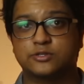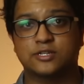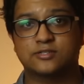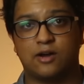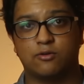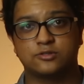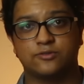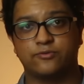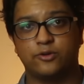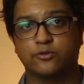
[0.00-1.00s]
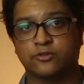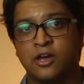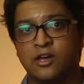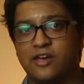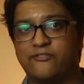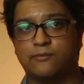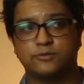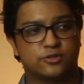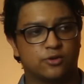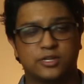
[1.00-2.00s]
6 hours of use if I'm
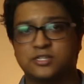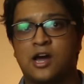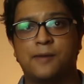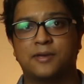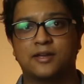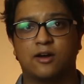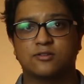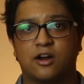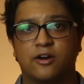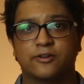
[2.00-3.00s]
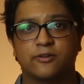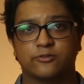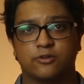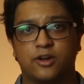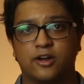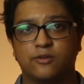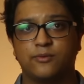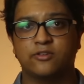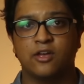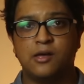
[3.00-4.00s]
just only typing out articles or
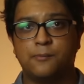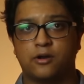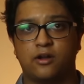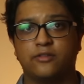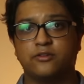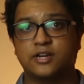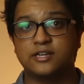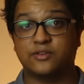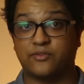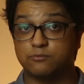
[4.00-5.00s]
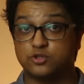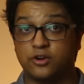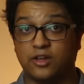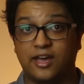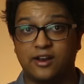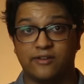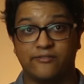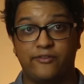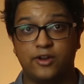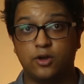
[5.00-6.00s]
documents, but on other days if I'm trying to edit a
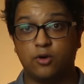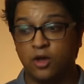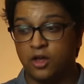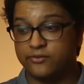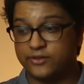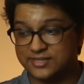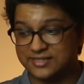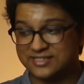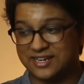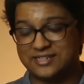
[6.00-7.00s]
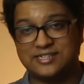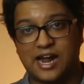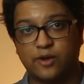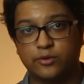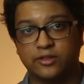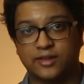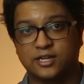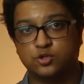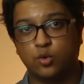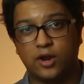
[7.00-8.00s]
video, this thing's gonna die within
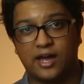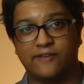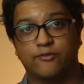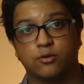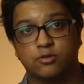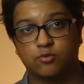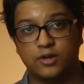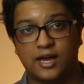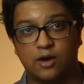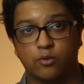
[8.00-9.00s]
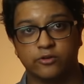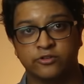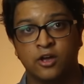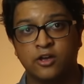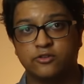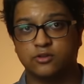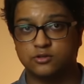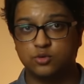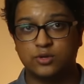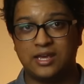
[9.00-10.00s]
like 2.5 or 3 hours. So
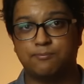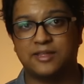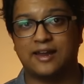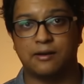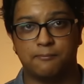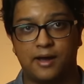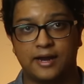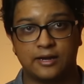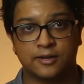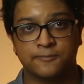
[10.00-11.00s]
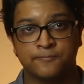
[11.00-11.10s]
do keep that in mind.